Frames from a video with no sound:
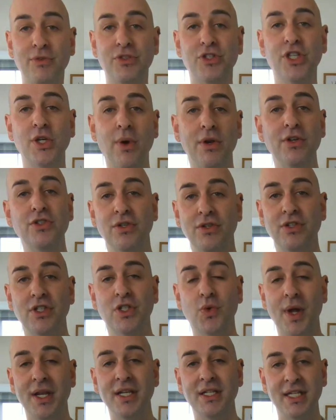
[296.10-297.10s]

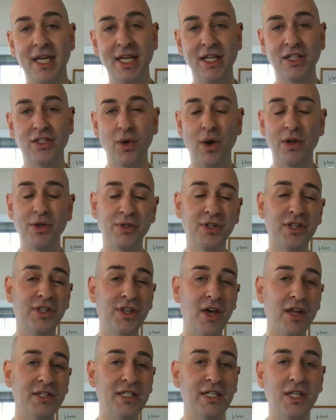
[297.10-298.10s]
220,
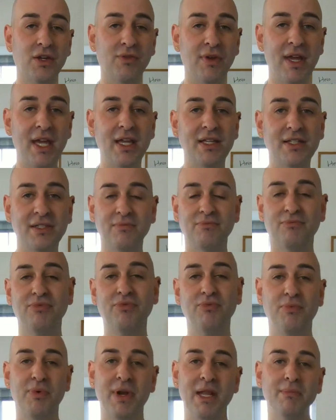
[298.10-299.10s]
230 degrees,
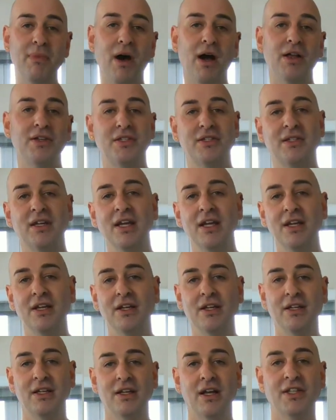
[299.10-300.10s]
pretty much
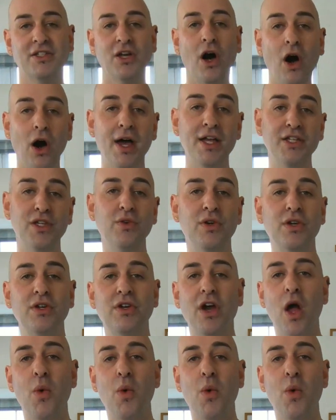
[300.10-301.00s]
as high as you can go